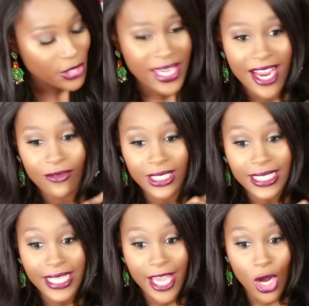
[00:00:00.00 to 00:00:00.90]
You can't
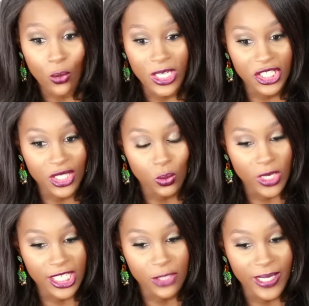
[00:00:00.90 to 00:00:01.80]
really tell which is
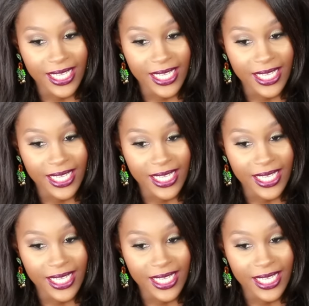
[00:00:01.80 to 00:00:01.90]
which